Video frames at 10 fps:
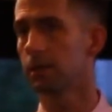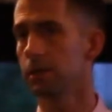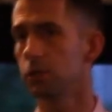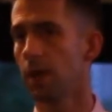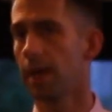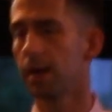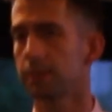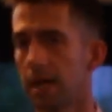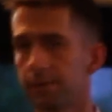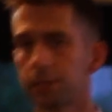is you had
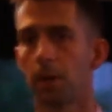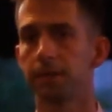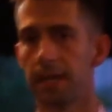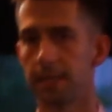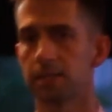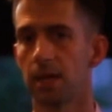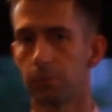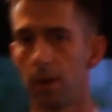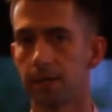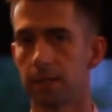kind of a spontaneous
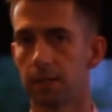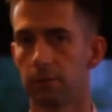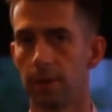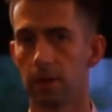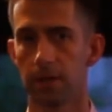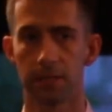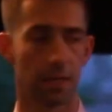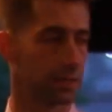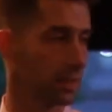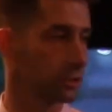uprising of American
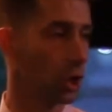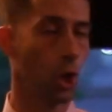citizens